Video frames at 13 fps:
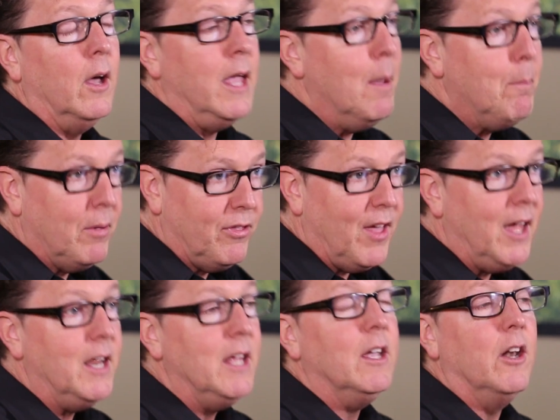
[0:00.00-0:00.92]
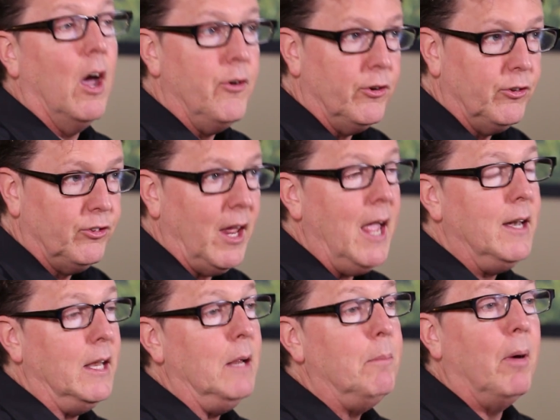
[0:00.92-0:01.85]
empathetic and
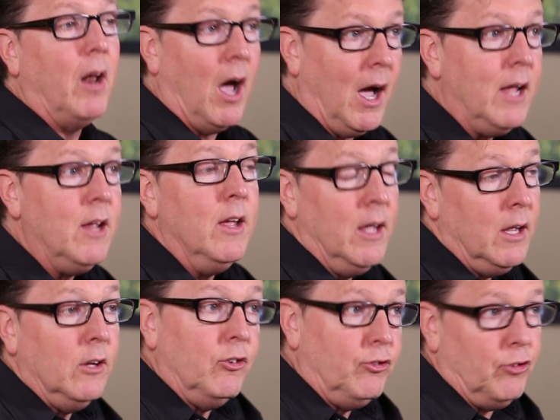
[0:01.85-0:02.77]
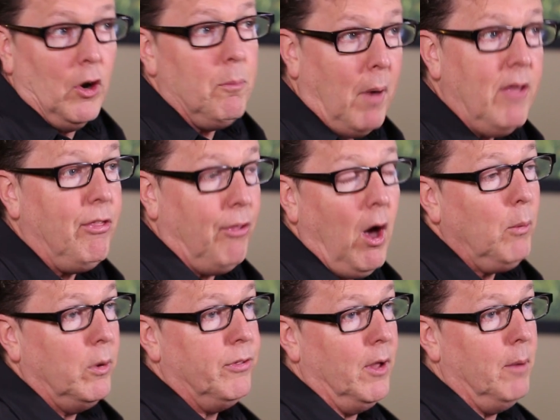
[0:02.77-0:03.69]
understanding, but I shared my thought
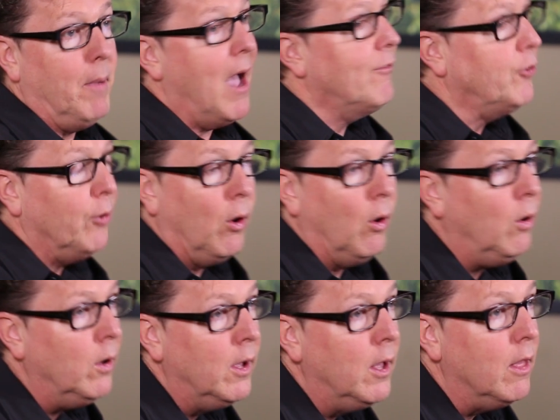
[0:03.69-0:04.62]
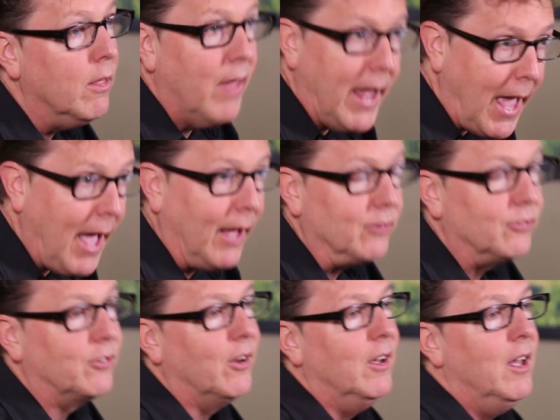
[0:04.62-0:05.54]
with them. After all, they
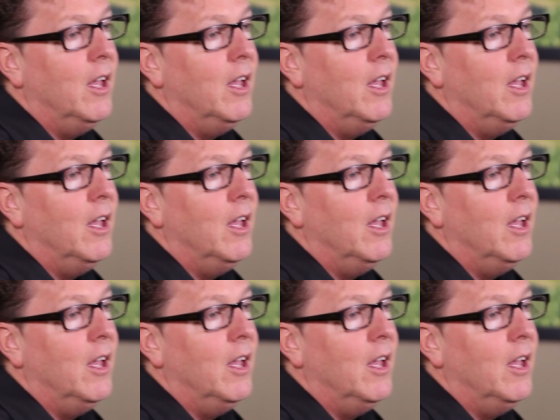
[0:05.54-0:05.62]
asked.